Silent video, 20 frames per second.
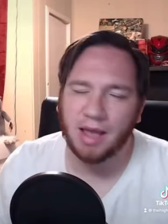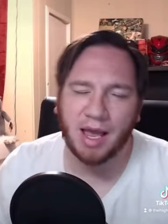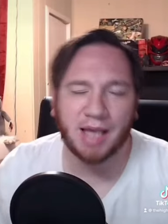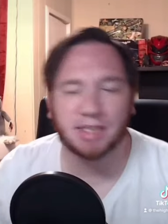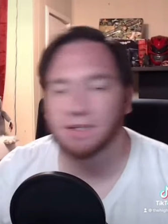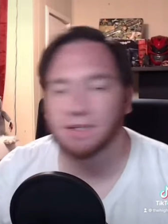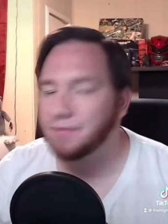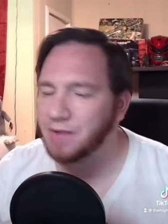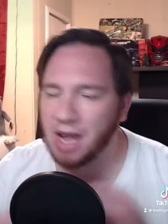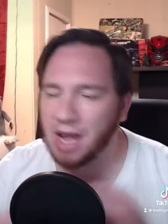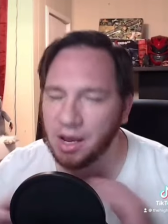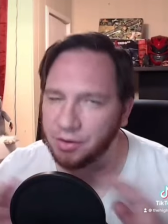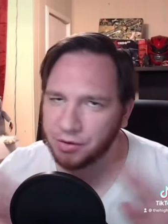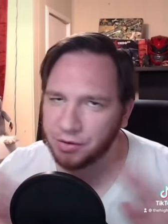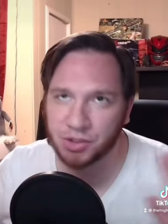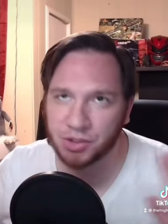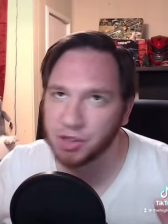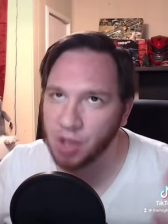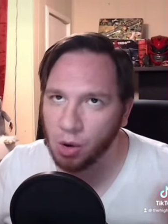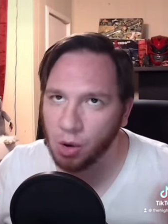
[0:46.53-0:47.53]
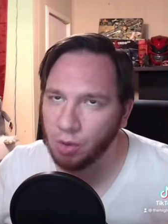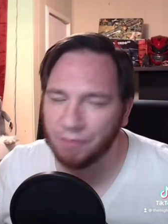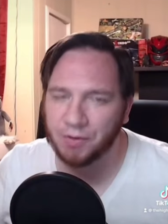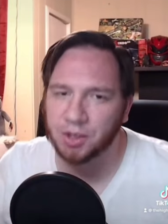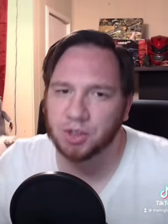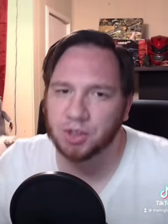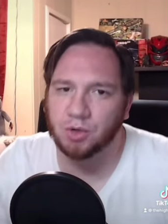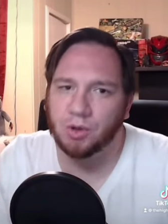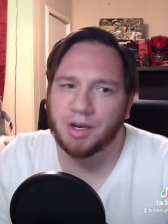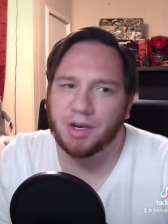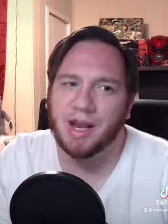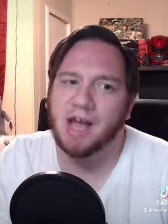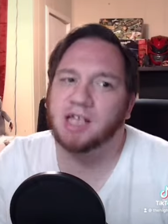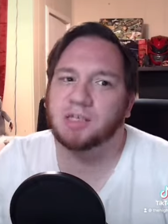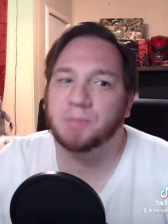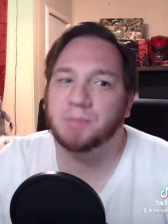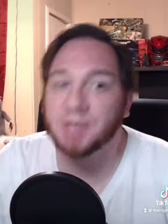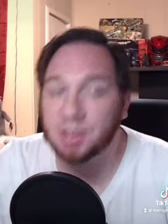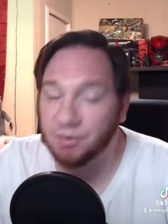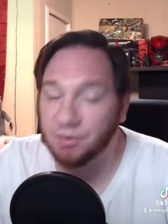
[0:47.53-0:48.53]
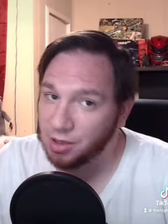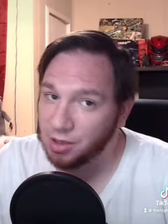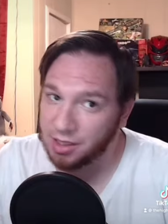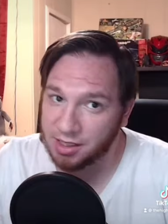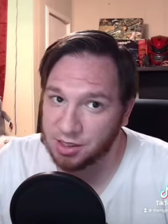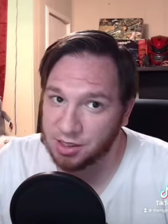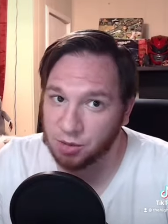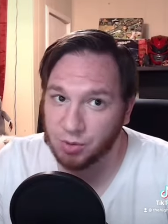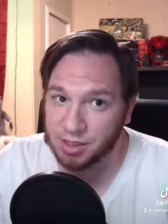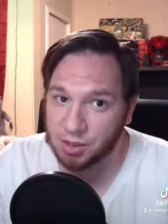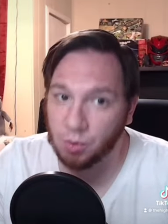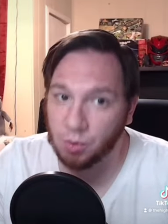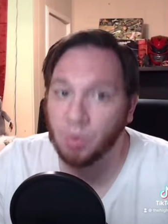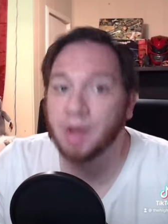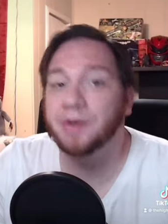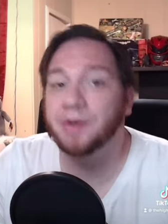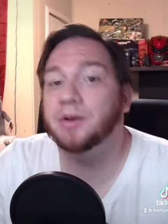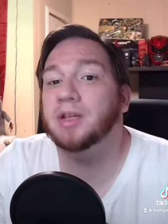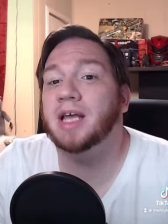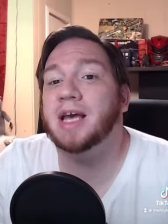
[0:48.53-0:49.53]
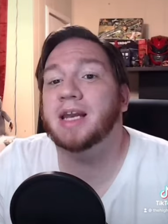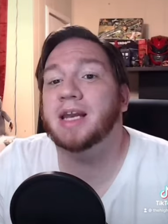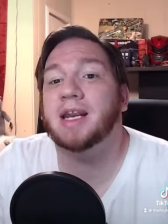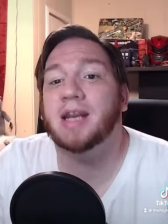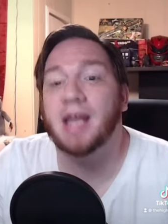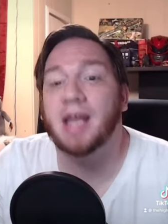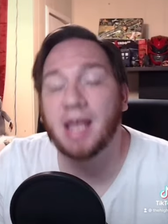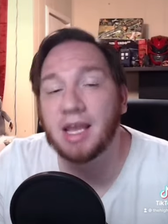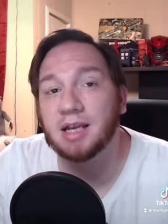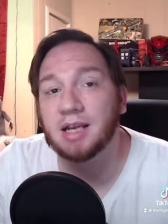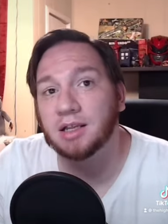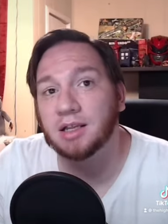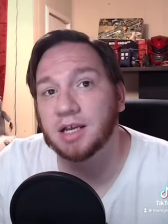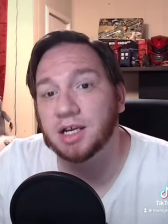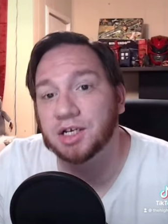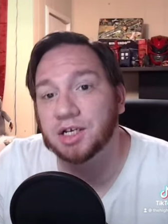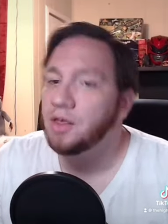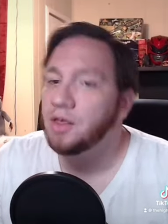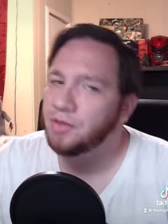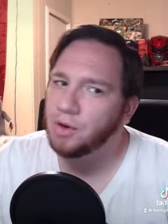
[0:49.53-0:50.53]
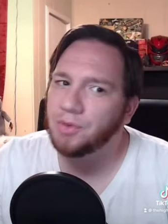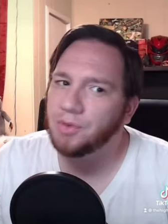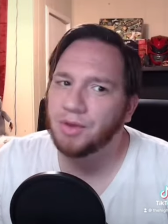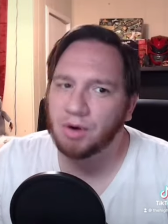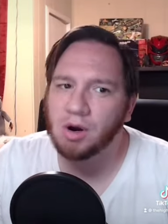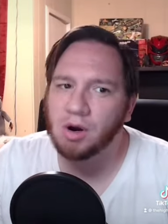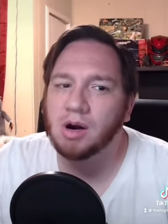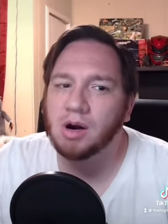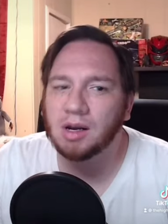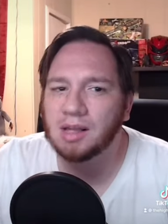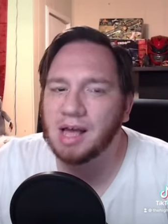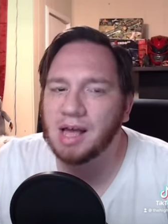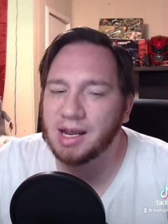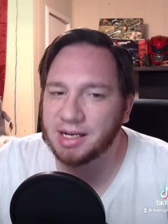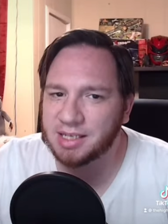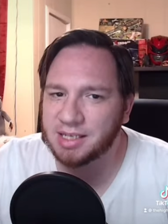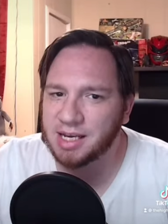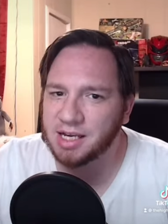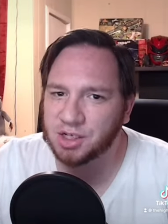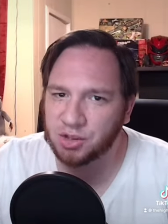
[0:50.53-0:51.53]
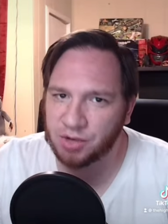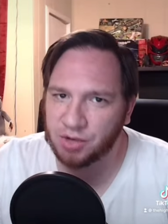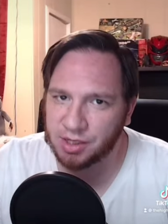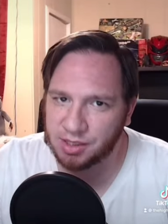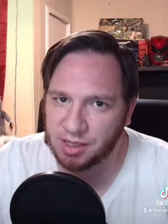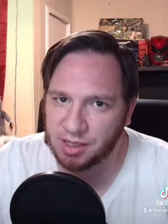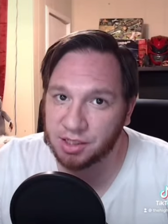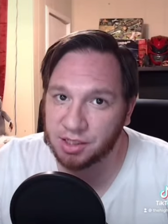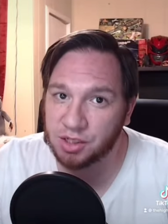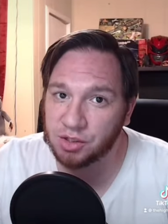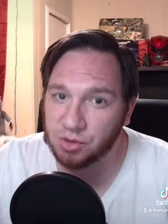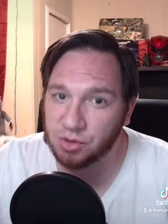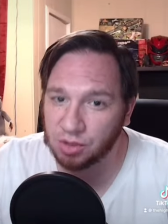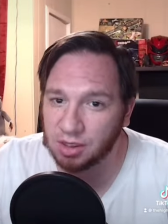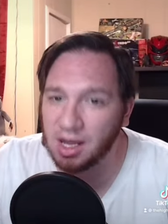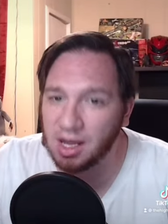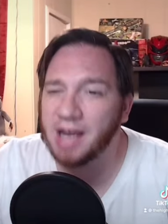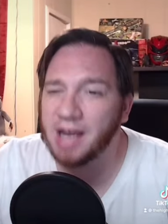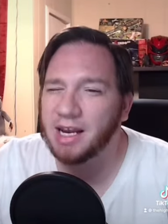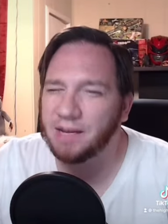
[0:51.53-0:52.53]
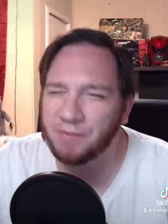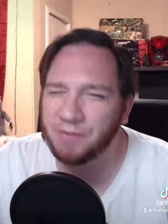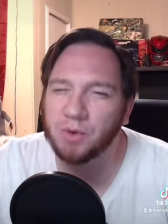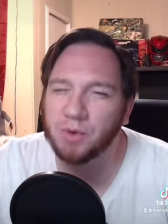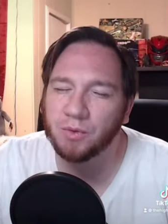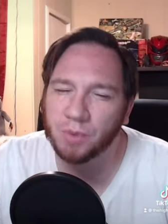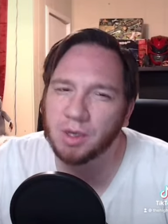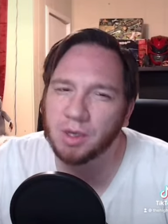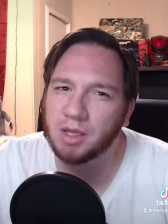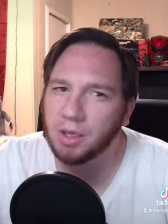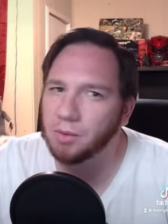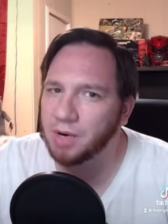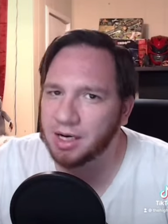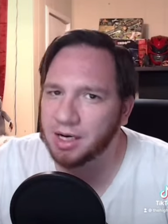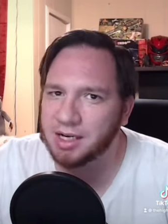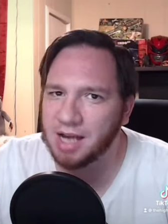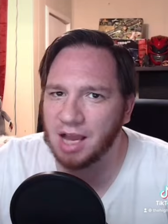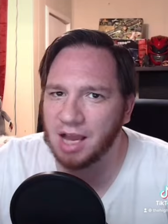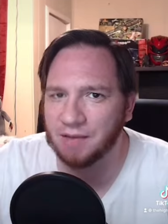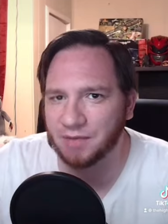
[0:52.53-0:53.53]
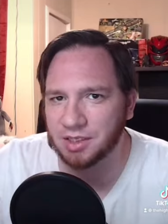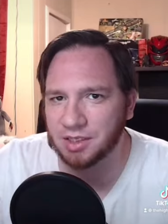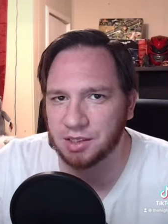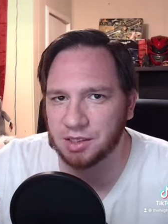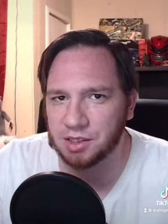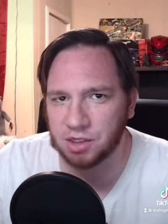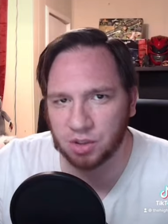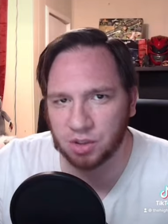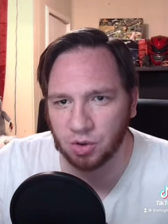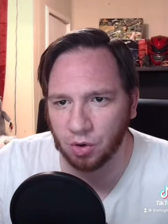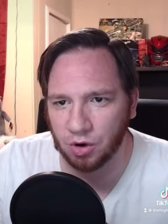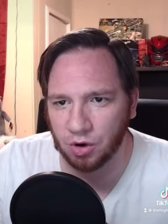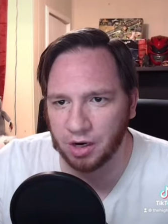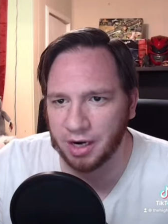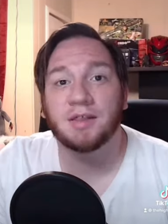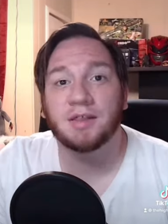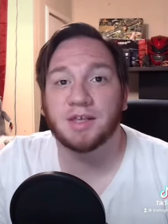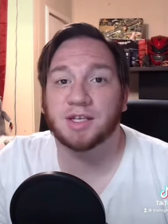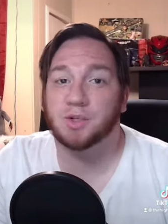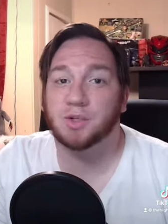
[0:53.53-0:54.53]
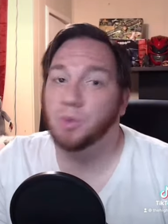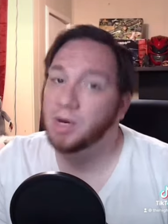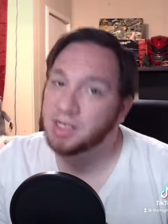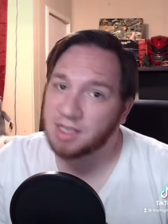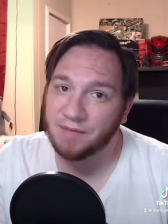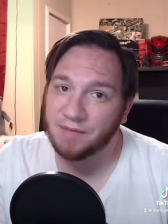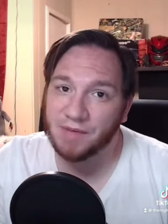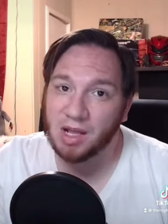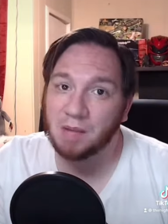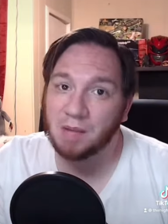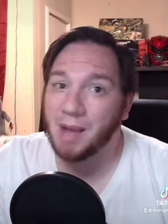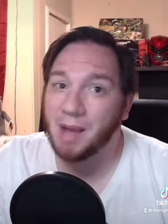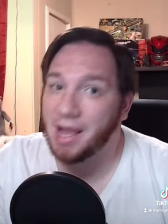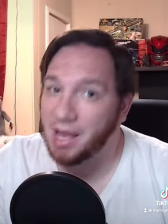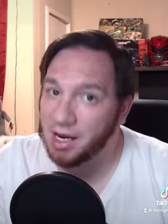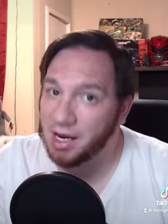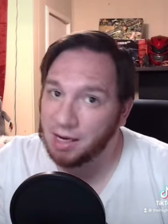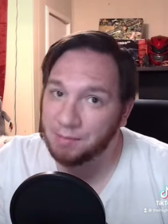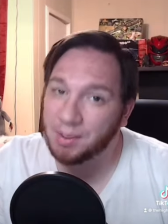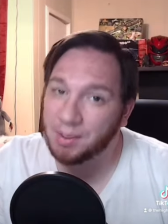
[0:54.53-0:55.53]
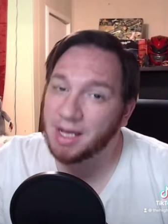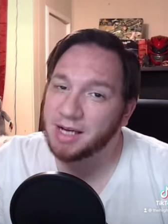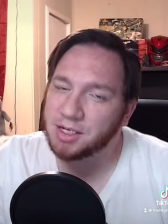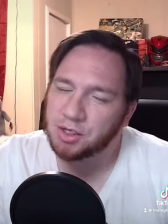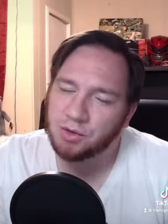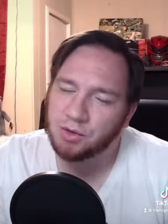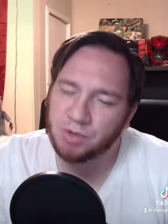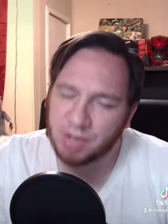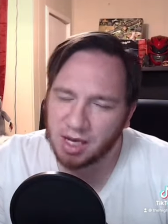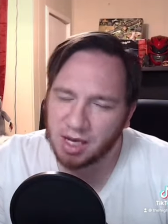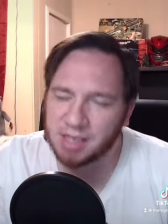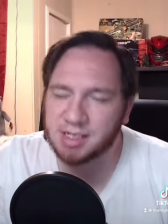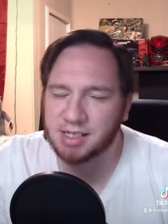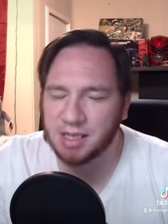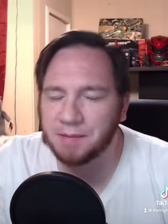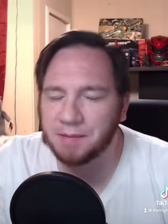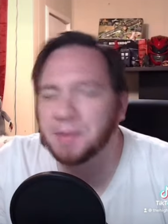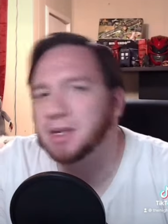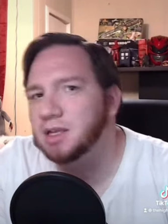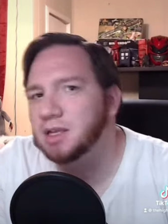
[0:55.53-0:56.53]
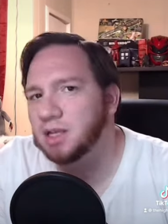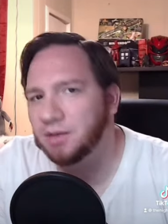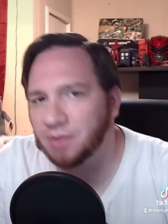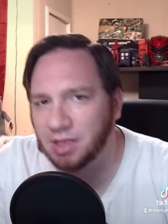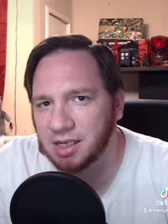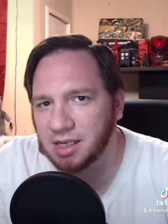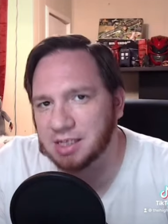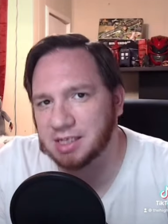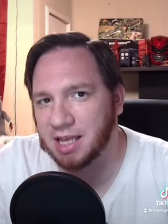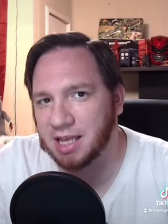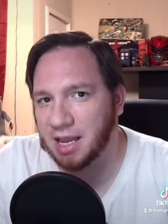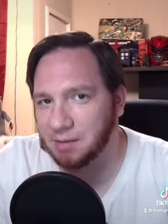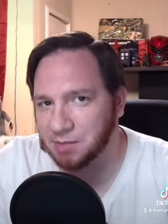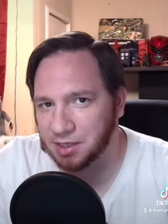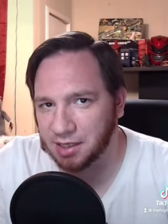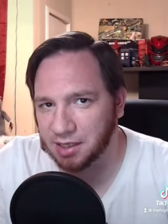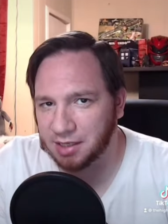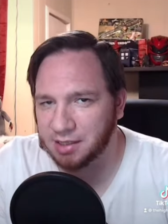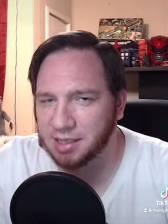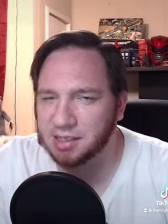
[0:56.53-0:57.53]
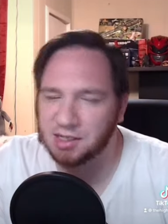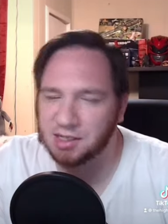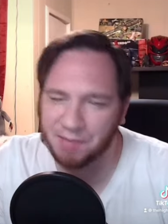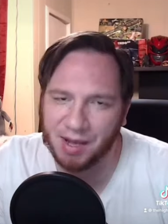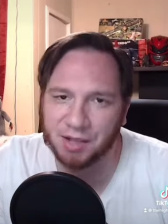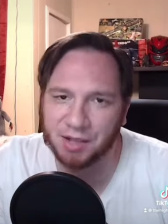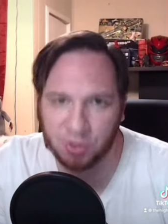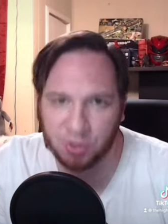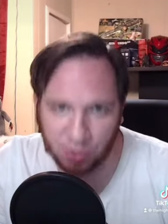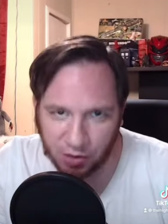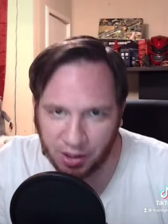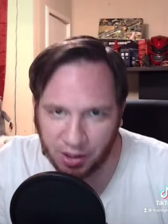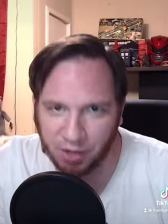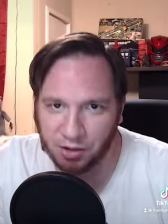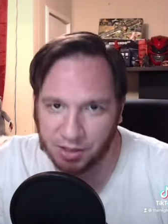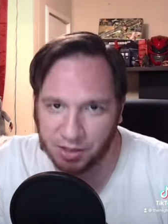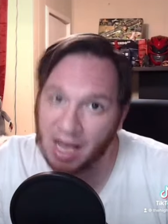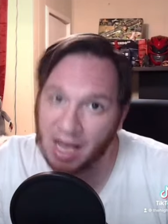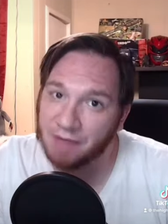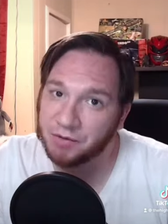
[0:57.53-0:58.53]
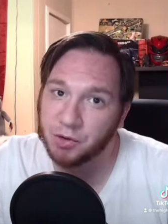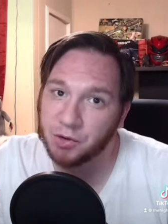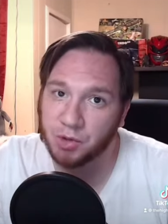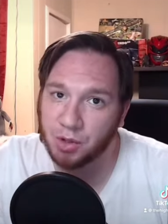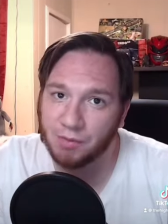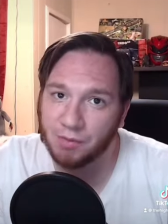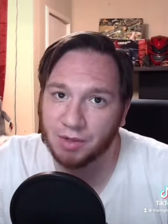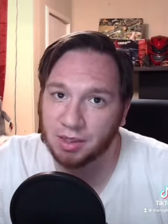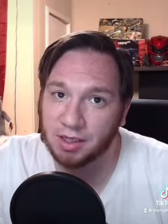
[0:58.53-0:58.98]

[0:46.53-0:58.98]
of now, there's no official announcement to release Twisted Wonderland in English, though there are a lot of text translations online if you really want to dive into the story. This was developed by Aniplex, who does typically release games like this about 2 years after their release.